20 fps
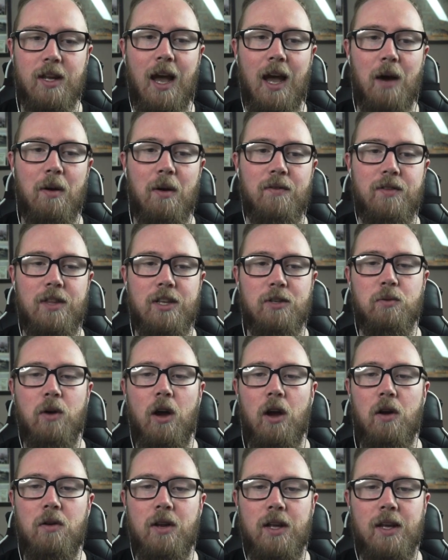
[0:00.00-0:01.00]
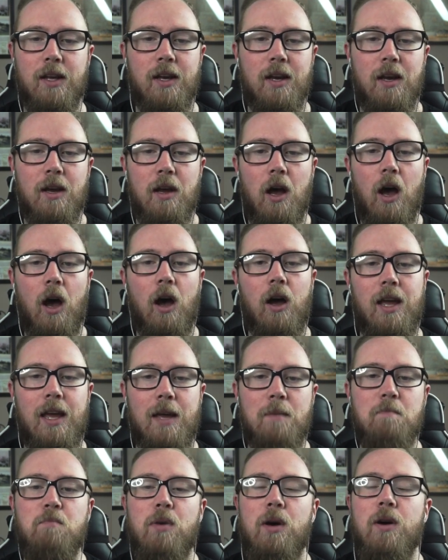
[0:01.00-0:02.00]
However, this will only
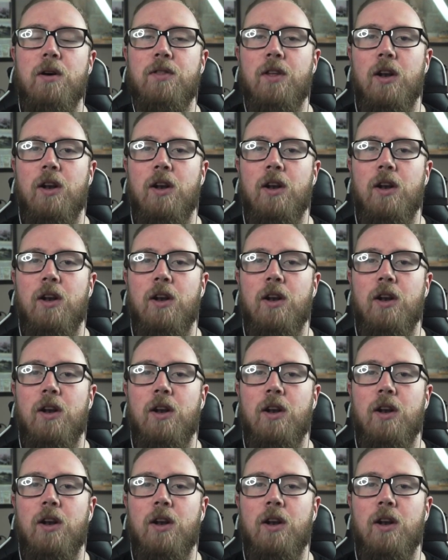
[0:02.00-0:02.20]
input